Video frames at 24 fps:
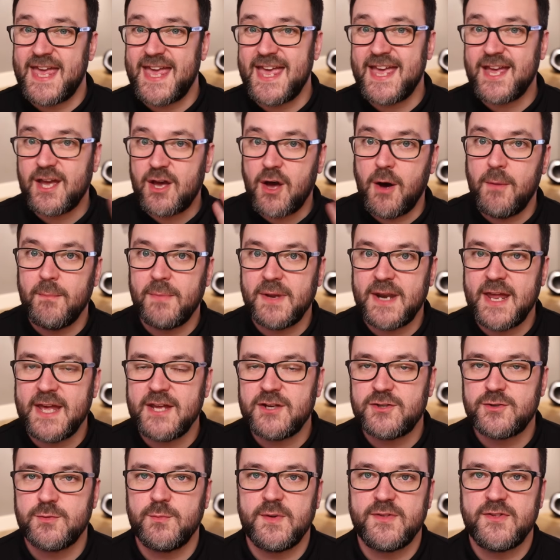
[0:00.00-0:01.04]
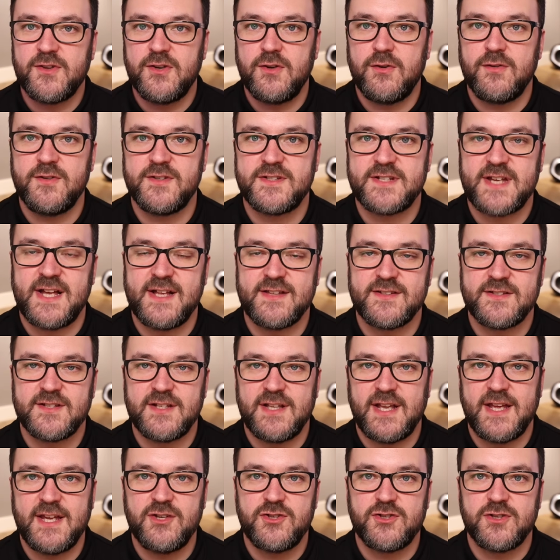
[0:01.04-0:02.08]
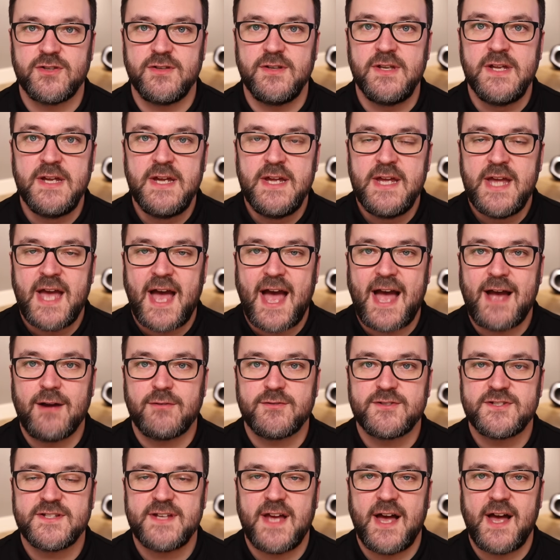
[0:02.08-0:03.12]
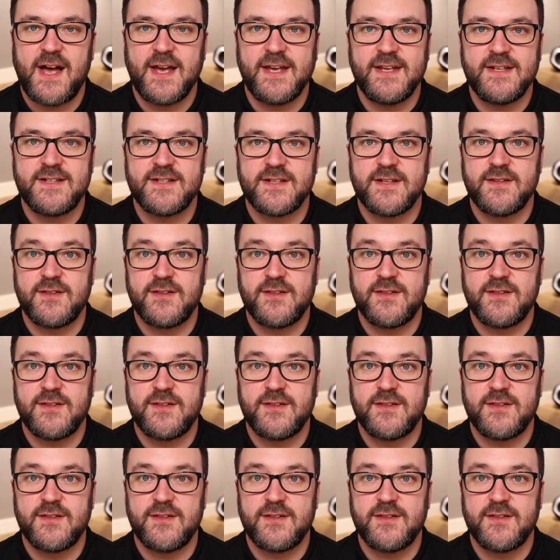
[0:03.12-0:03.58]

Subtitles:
in combination with the noise cancellation outside,